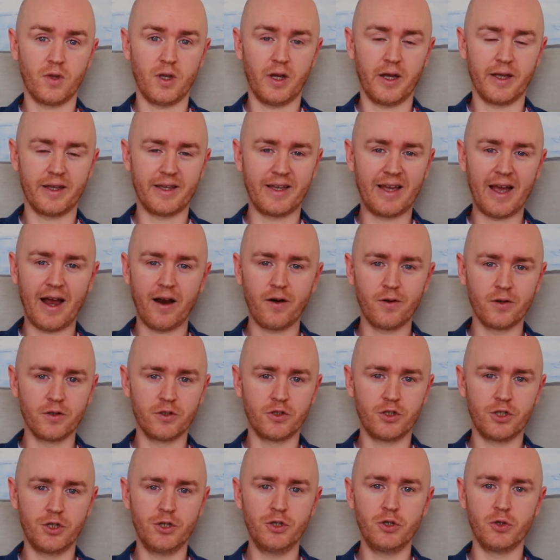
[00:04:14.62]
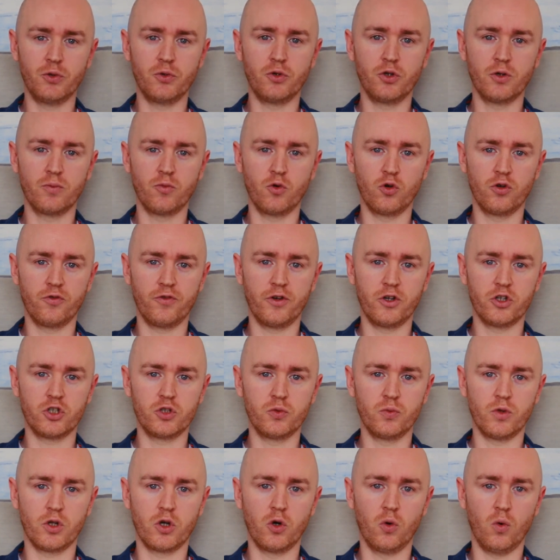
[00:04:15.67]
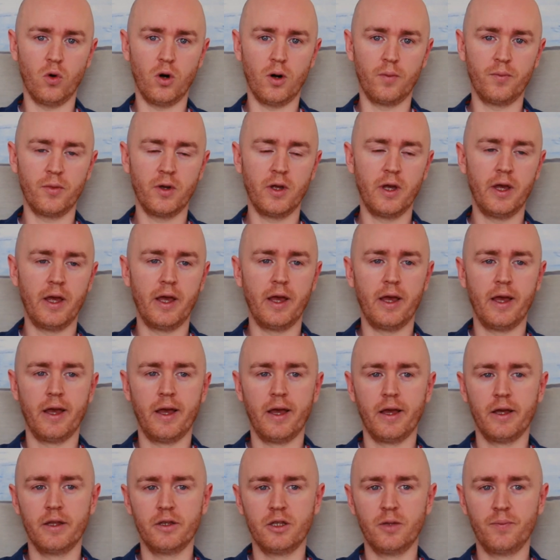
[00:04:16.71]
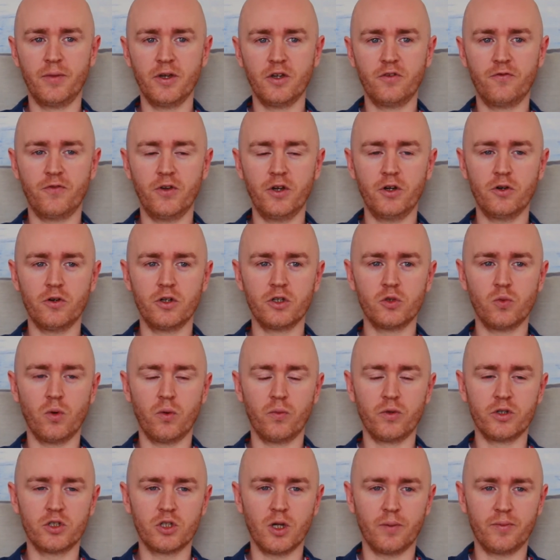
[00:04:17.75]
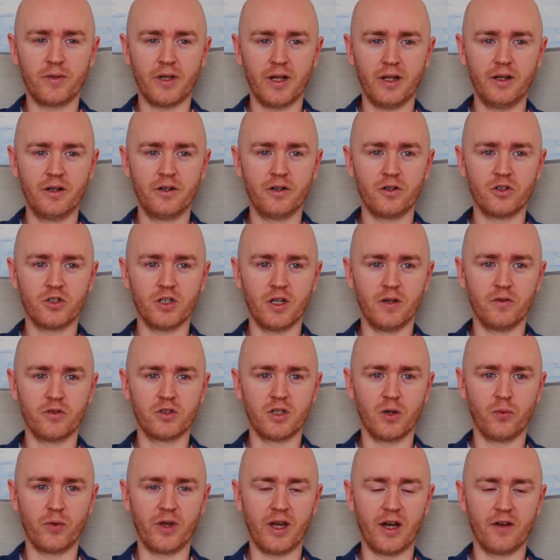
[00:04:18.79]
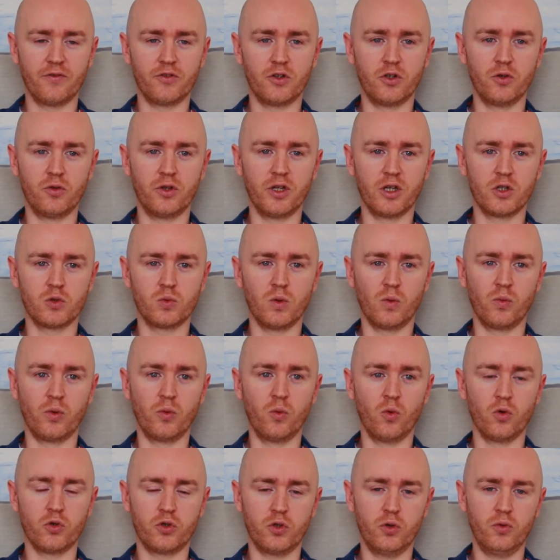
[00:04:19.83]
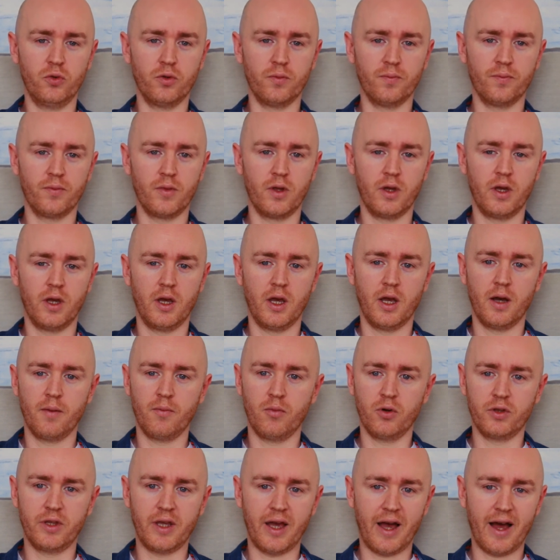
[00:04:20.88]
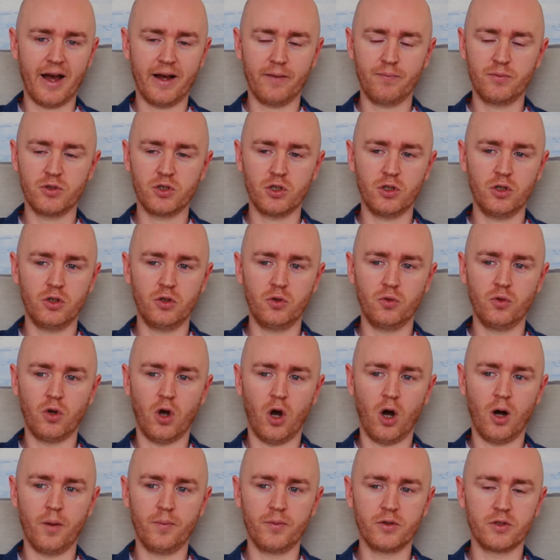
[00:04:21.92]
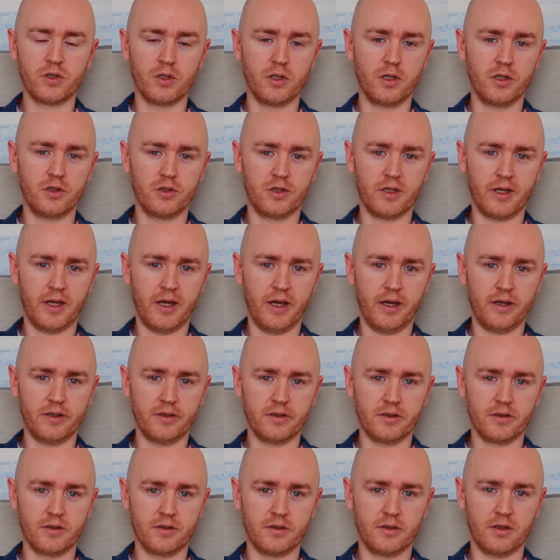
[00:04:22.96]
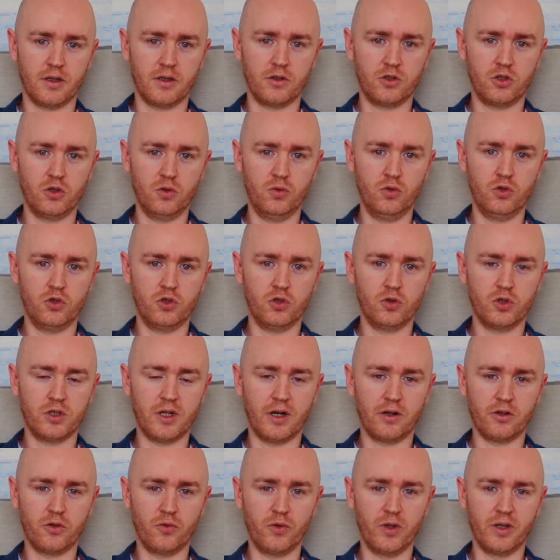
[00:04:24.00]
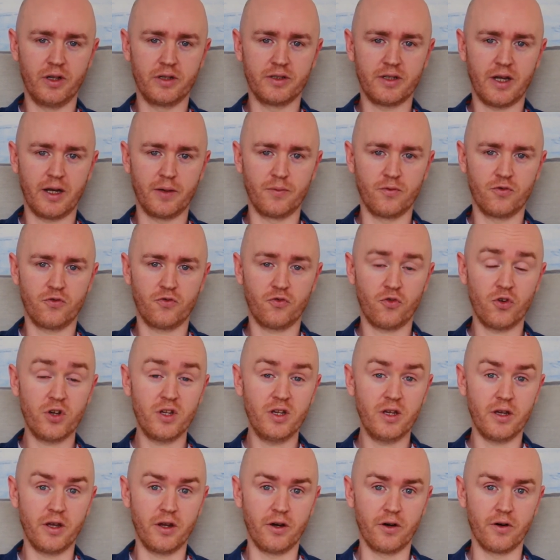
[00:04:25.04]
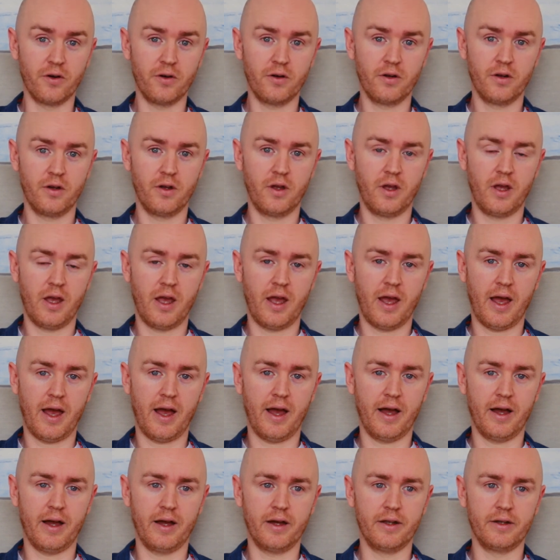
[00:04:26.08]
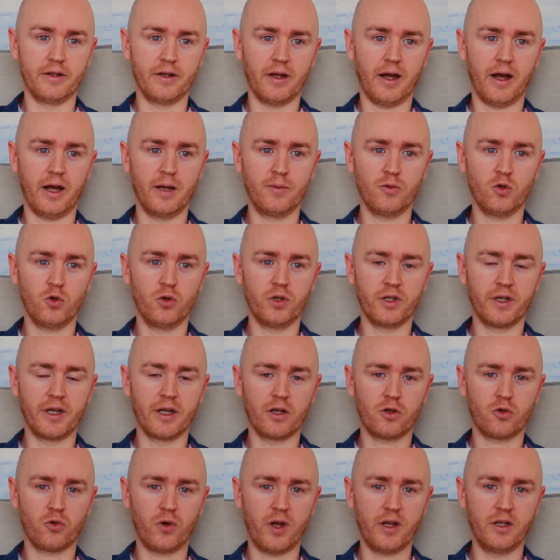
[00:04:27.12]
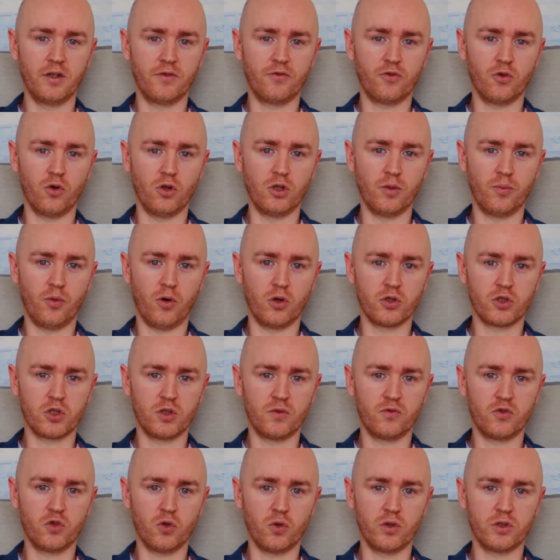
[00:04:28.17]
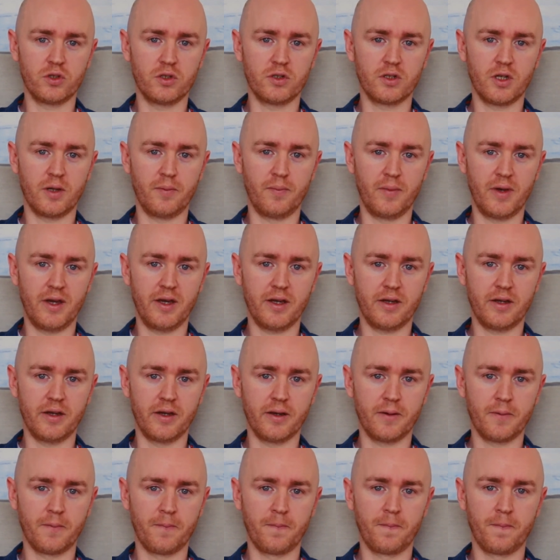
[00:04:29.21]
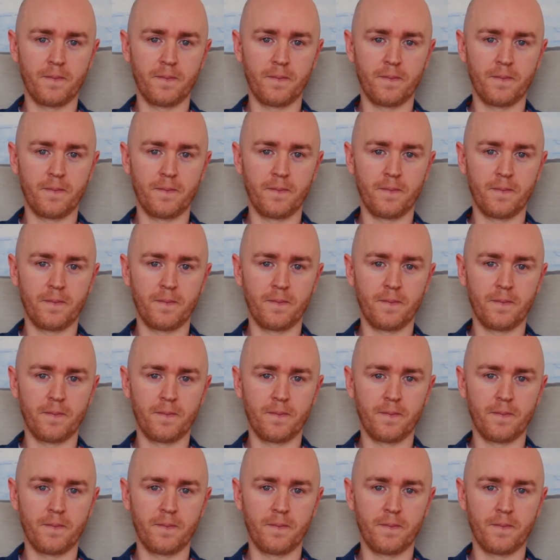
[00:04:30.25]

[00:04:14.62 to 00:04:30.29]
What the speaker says: I guarantee you your motivation will go up. The big fear is when we stop telling ourselves that we have to do things, well, we won't do them. But the absolute opposite is the case. As soon as you start to realize I'm free here and I'm going to get credit for all the positive choices I'm making,